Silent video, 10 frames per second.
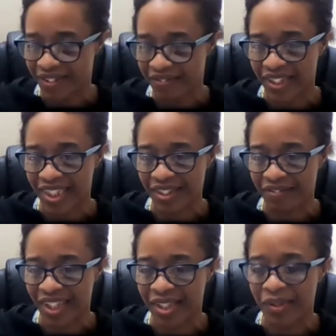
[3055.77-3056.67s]
the face of
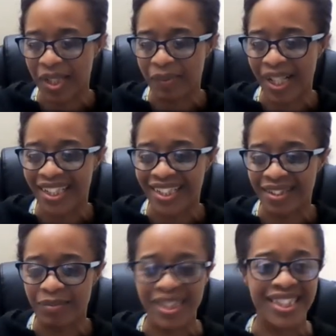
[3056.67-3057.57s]
anyone. I'm ending the
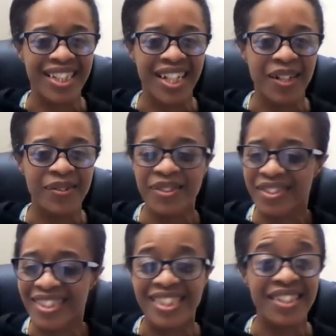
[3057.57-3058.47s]
meeting now.
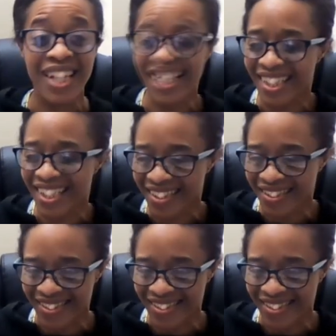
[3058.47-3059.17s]
See you later.